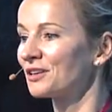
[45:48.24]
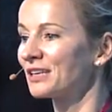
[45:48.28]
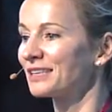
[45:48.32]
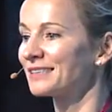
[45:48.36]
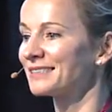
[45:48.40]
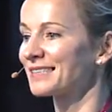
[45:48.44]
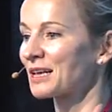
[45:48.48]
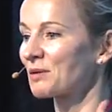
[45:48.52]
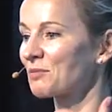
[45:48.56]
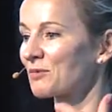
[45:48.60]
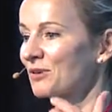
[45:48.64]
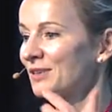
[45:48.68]
need
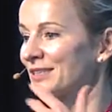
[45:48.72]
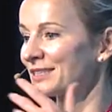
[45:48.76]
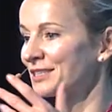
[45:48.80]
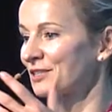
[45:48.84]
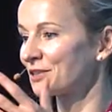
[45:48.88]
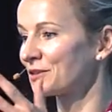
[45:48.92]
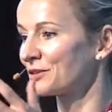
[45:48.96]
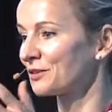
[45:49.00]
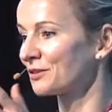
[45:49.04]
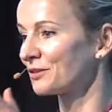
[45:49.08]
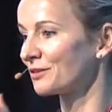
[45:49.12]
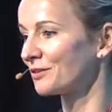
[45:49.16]
someone
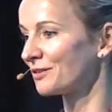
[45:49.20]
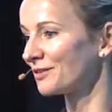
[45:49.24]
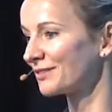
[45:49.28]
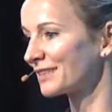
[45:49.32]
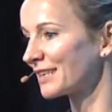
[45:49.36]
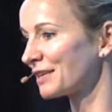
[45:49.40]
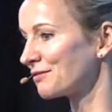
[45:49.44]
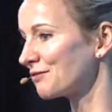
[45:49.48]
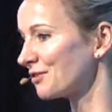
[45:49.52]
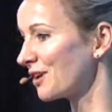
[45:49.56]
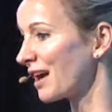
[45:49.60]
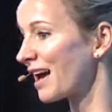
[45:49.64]
to
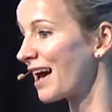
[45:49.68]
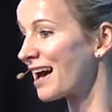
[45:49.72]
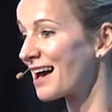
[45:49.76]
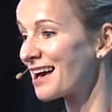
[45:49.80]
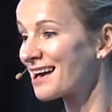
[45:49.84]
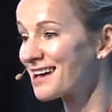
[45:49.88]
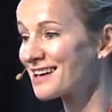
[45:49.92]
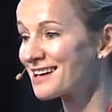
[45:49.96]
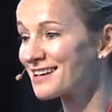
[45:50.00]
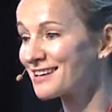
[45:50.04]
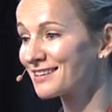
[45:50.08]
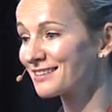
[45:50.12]
give you
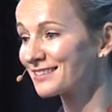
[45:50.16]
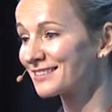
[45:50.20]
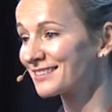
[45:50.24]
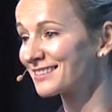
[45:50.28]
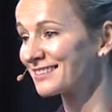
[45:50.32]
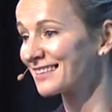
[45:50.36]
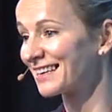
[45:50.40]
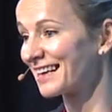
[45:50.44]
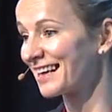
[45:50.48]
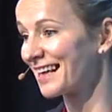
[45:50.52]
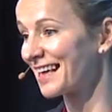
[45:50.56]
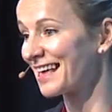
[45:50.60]
hugs
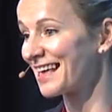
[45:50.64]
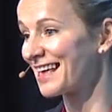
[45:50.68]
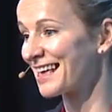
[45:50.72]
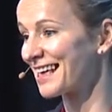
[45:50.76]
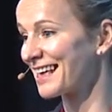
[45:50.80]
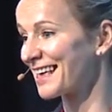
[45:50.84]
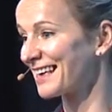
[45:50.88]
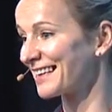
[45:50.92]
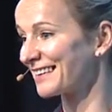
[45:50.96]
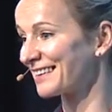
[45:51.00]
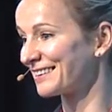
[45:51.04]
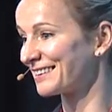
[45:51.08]

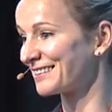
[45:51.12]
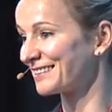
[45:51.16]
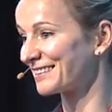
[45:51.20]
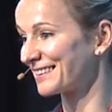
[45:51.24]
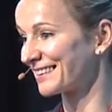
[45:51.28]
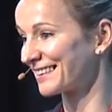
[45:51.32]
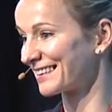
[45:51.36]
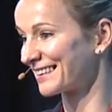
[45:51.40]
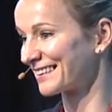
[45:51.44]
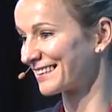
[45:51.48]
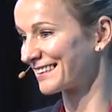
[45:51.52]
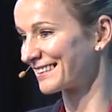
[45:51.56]
and
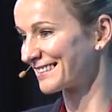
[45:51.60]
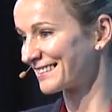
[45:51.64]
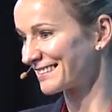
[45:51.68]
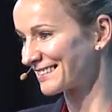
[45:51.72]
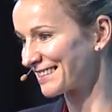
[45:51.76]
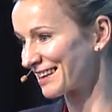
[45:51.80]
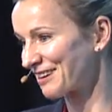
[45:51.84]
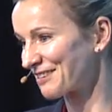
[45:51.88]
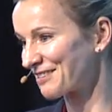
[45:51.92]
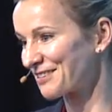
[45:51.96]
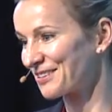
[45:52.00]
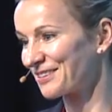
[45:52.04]

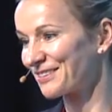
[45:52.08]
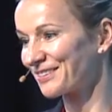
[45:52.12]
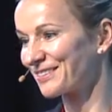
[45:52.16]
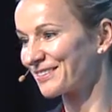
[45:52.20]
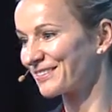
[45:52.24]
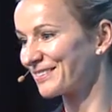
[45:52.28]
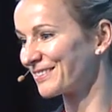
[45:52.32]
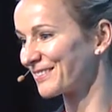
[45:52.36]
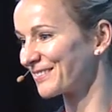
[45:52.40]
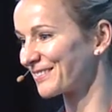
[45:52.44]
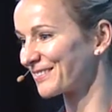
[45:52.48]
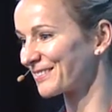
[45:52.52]
tell
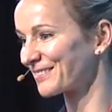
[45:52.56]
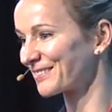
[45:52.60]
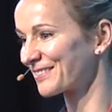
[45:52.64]
you